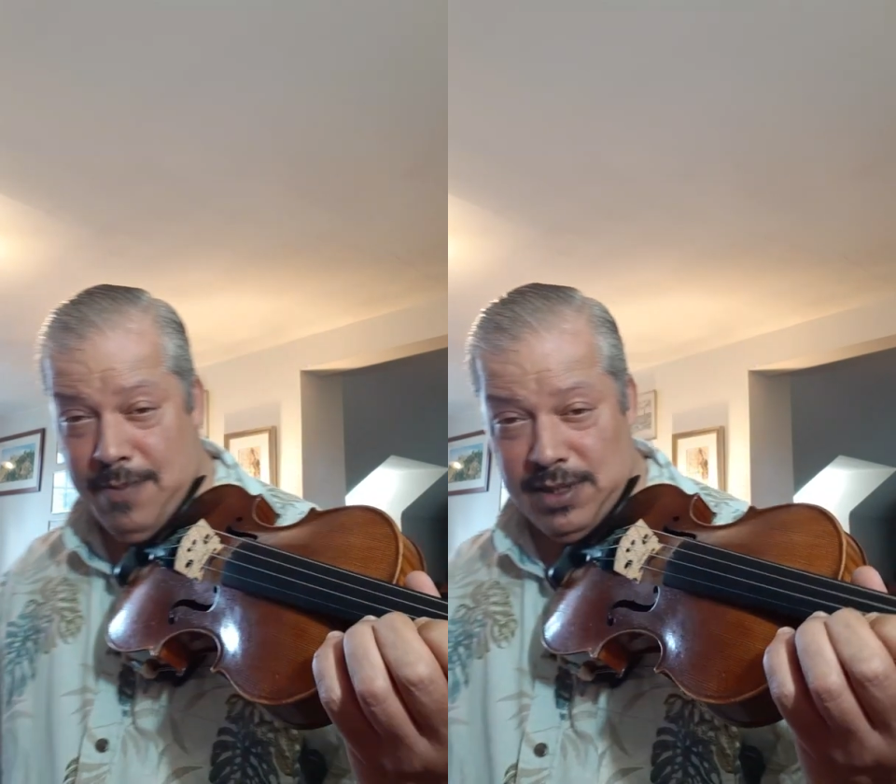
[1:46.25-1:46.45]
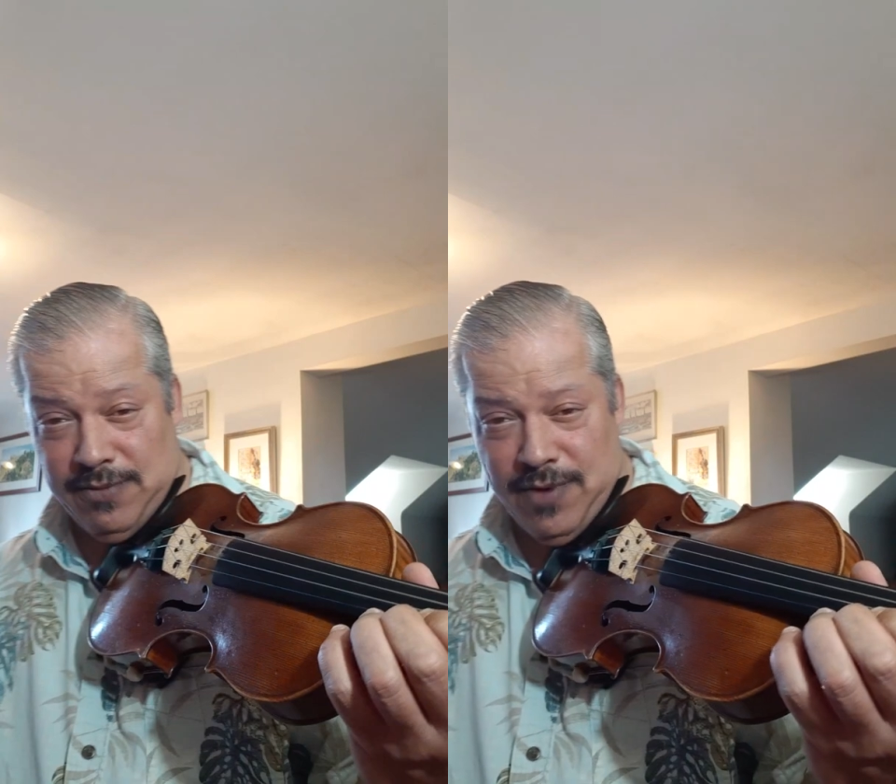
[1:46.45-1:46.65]

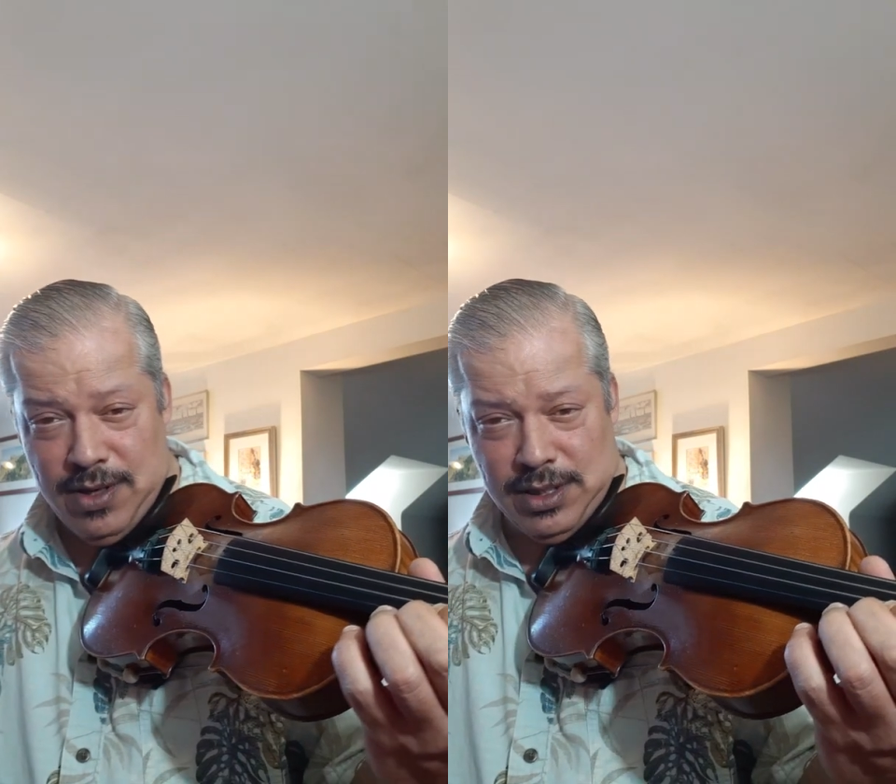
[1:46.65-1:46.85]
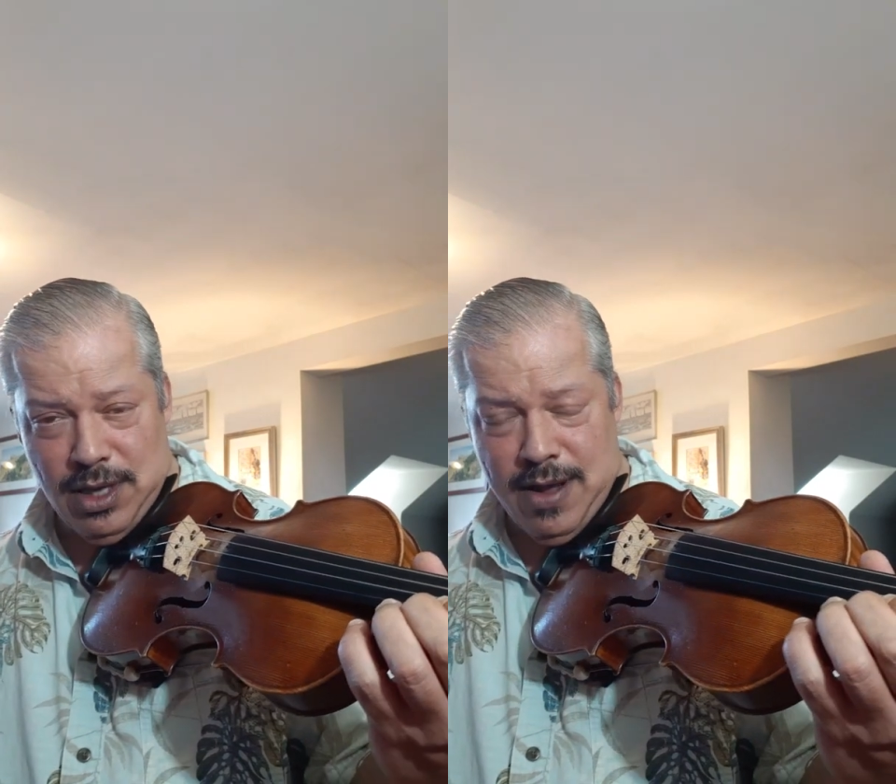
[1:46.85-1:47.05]
is very
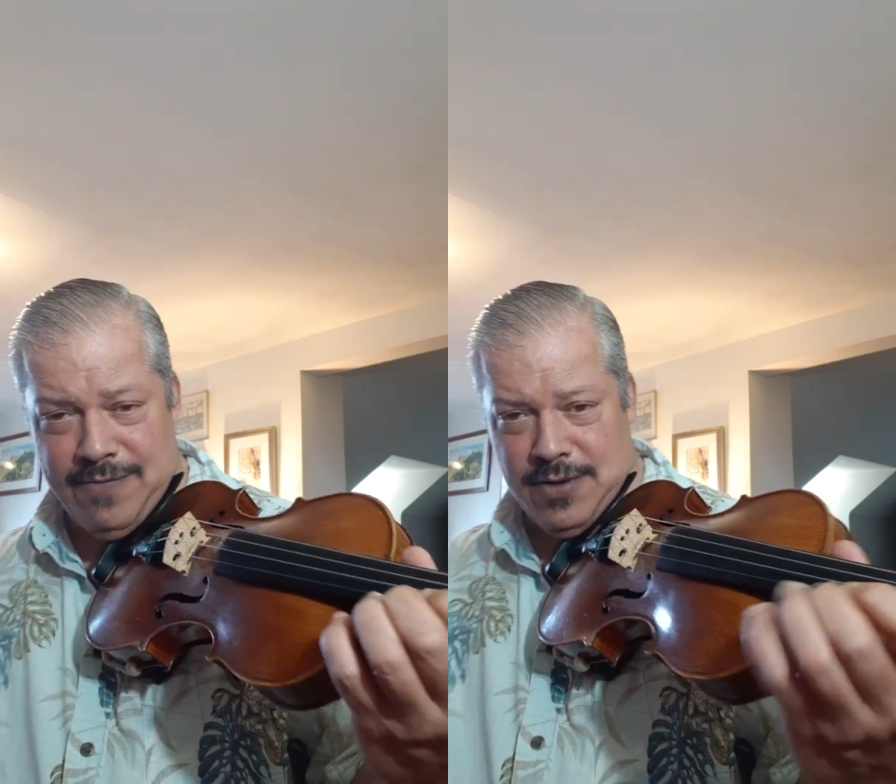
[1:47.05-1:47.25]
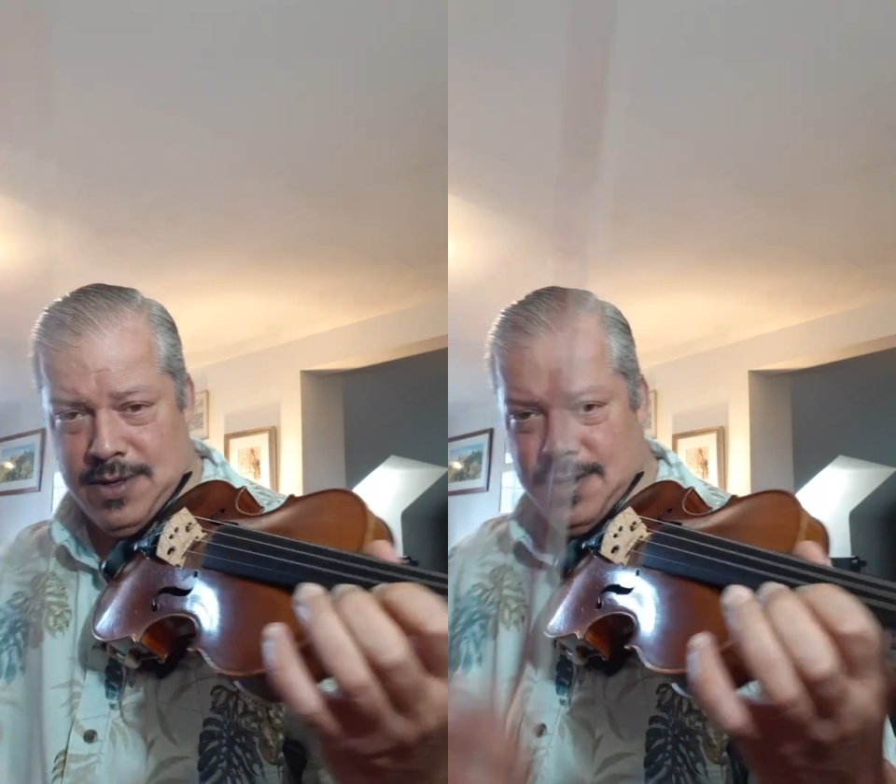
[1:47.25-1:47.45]

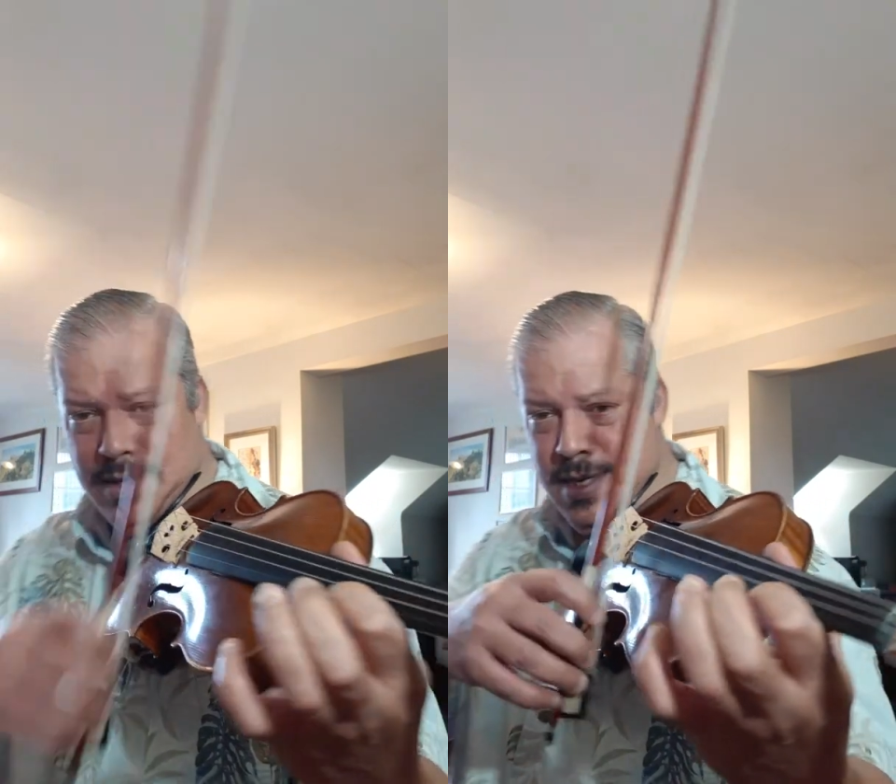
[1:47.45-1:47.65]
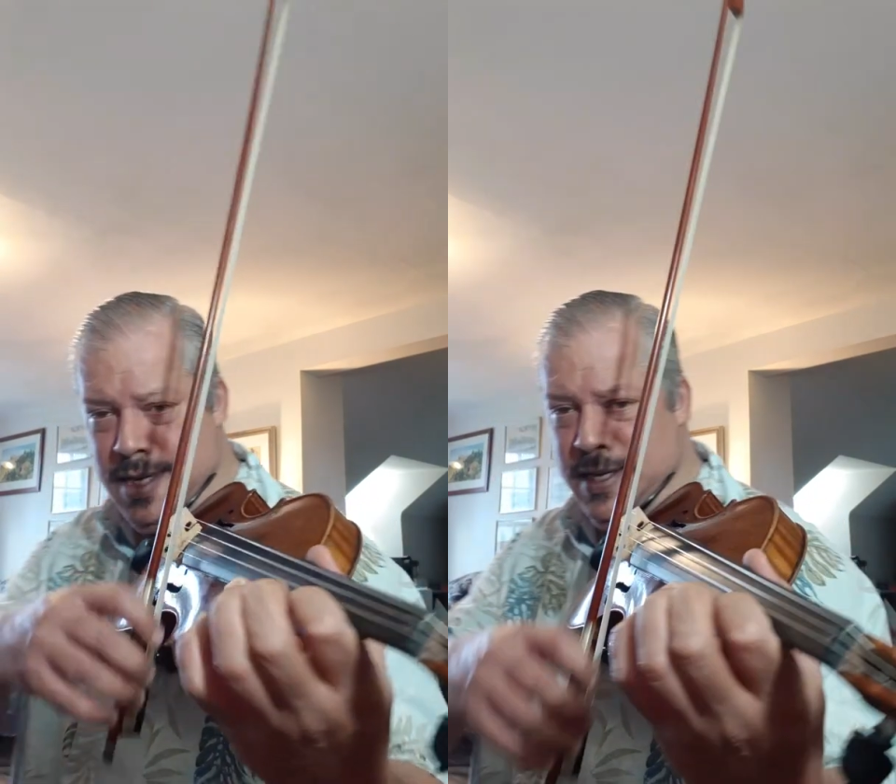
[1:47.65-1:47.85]
soft
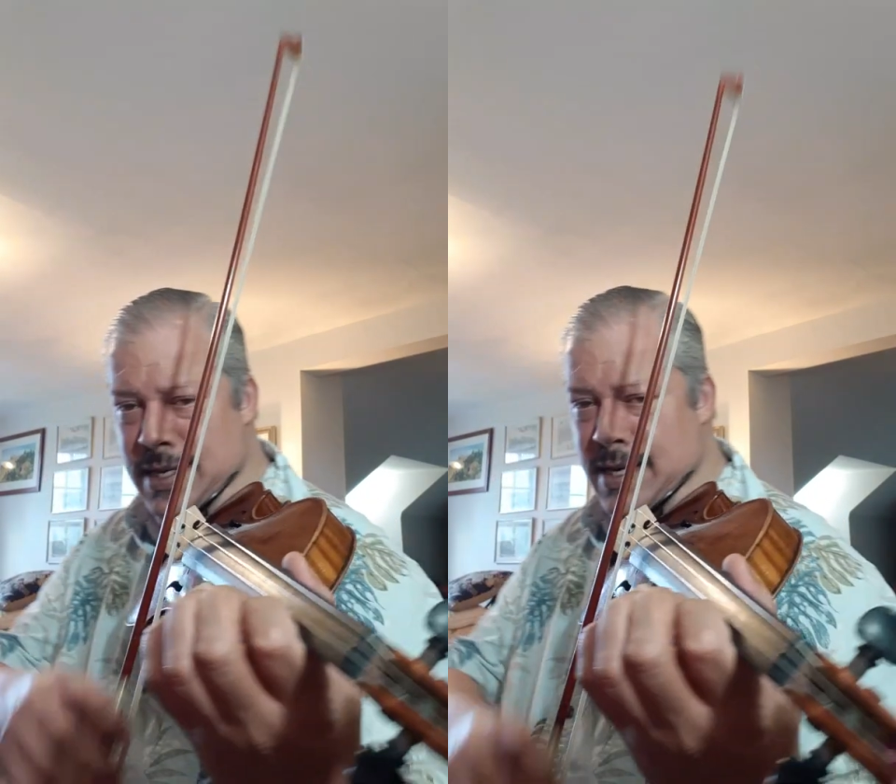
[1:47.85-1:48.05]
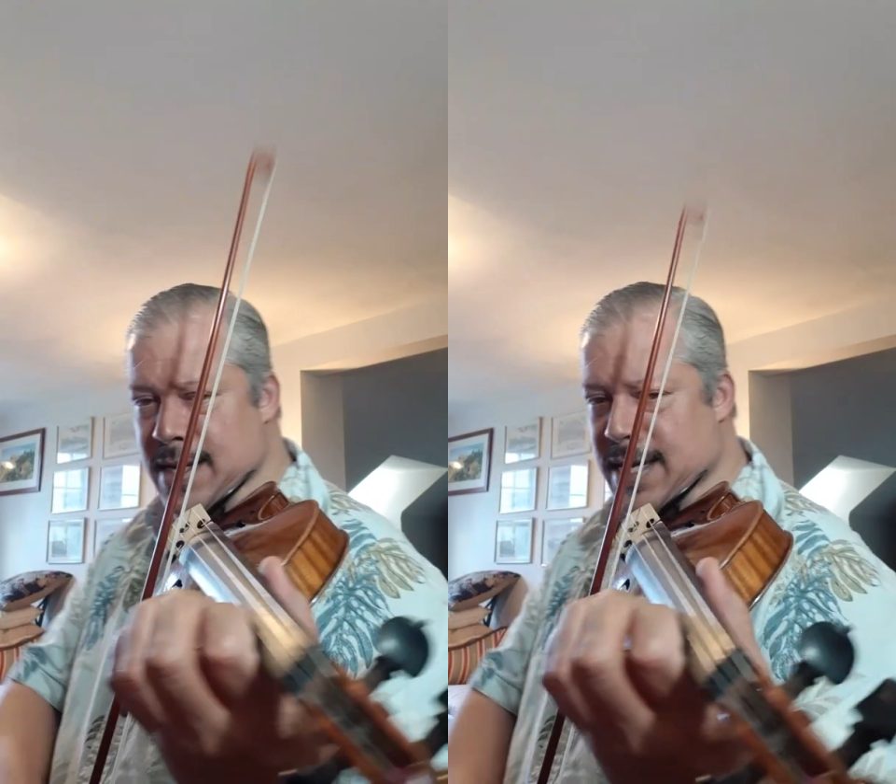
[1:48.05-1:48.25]

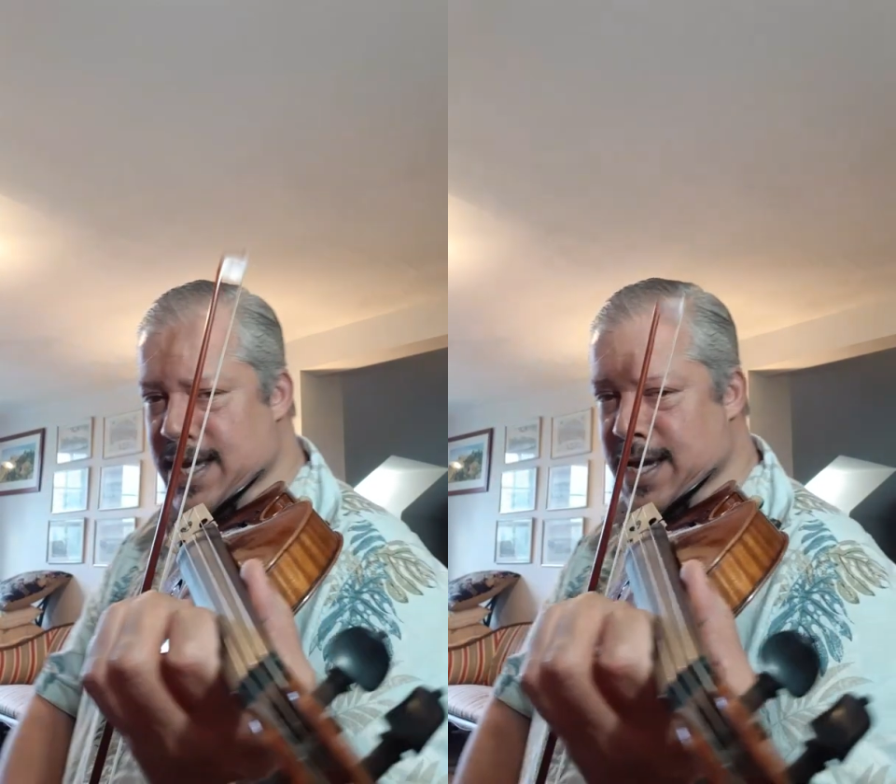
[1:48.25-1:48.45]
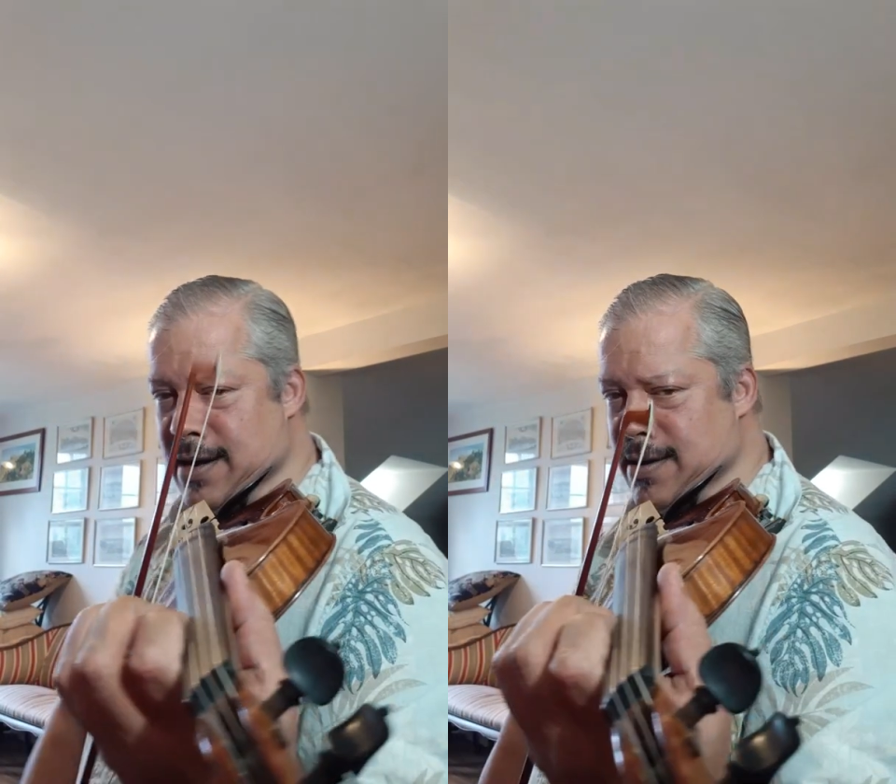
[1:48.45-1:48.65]

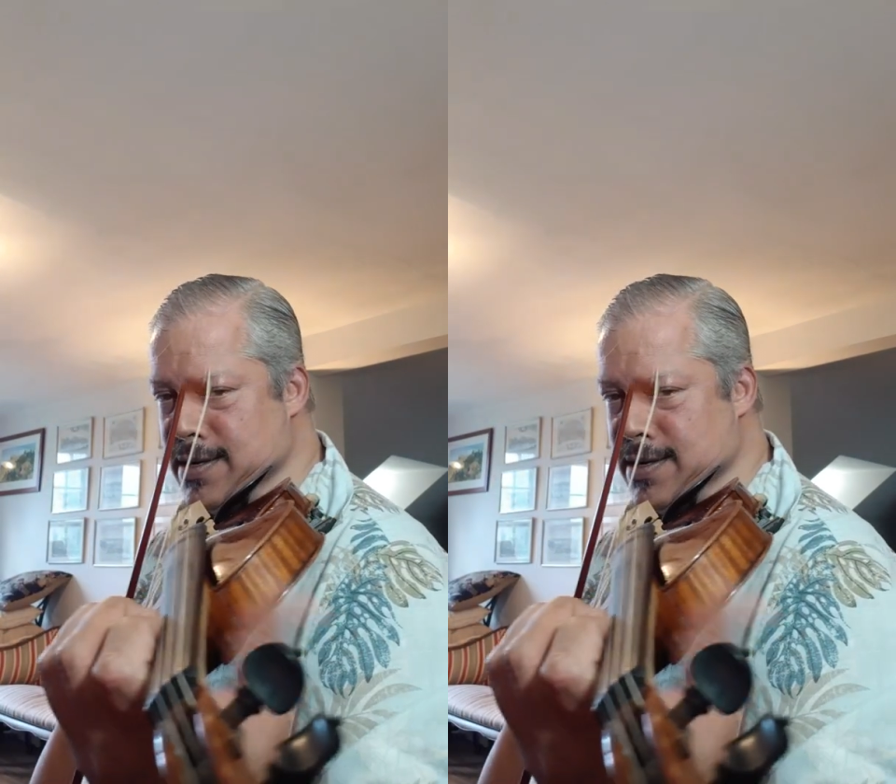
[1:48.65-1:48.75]
here.